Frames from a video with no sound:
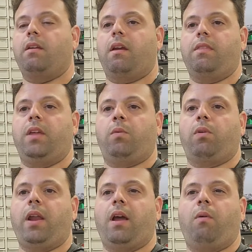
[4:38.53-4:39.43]
I think
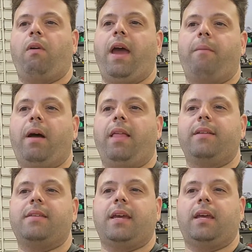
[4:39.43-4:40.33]
we're at about
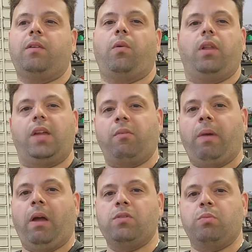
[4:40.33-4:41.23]
like 10 or 11
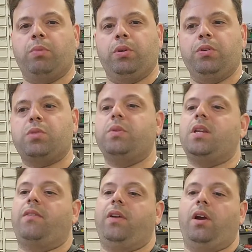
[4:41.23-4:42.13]
pounds of boost. We
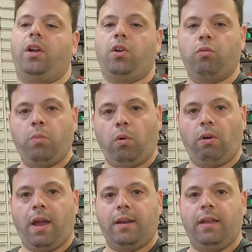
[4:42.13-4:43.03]
definitely are going to go
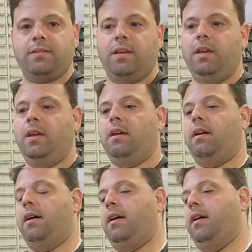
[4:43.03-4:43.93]
more on it.
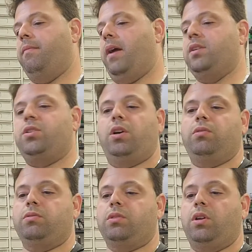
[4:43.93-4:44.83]
I
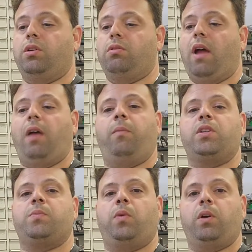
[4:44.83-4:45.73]
don't know how
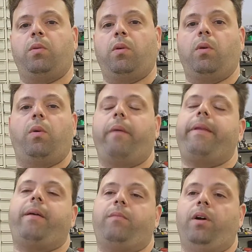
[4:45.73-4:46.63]
much more, or I'm
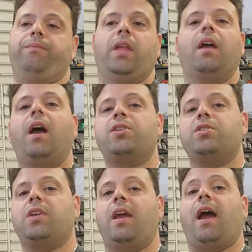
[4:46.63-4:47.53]
not, well, I
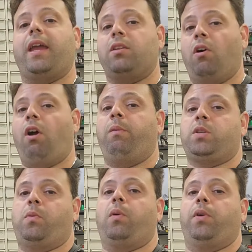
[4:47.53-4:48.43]
should say I know how
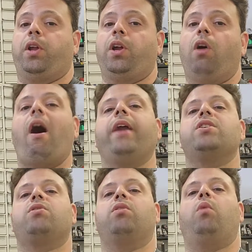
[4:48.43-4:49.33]
much more we're going to go. I
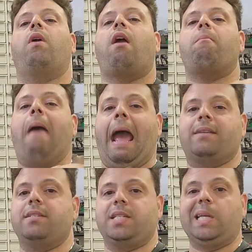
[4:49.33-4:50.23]
just don't know what our
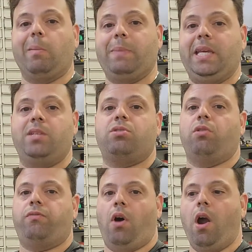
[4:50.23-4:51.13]
max is going to be
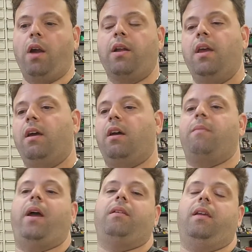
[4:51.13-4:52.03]
so far.
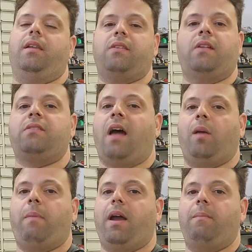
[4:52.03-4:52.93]
It is on
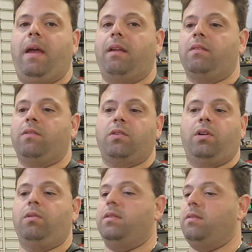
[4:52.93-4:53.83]
stock bottom end,
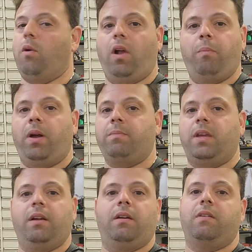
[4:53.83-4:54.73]
so oil pump
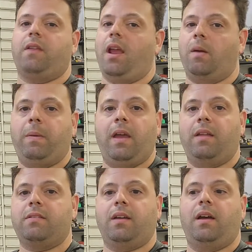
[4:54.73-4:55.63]
gears and ARP
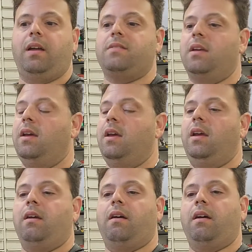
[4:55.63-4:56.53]
head studs.
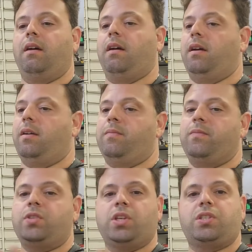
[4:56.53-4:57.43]

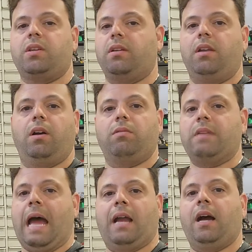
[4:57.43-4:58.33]
just to,
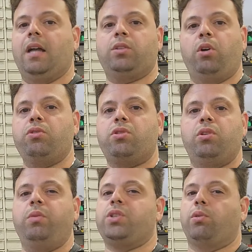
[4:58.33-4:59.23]
knock out those
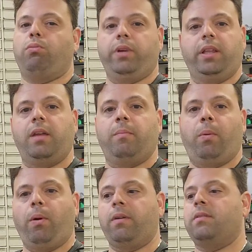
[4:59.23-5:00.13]
two, which are really
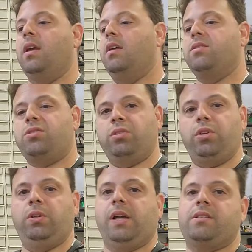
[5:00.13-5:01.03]
important. Still
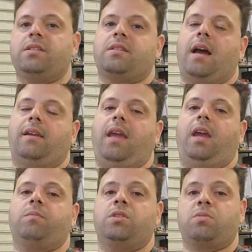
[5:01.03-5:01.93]
utilizing stock
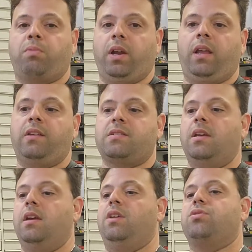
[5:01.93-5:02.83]
cams and springs.
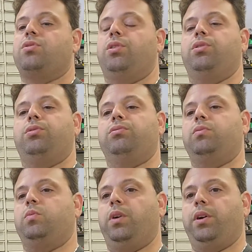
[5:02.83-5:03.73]
So
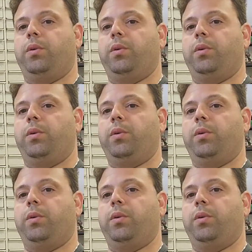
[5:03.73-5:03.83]
we're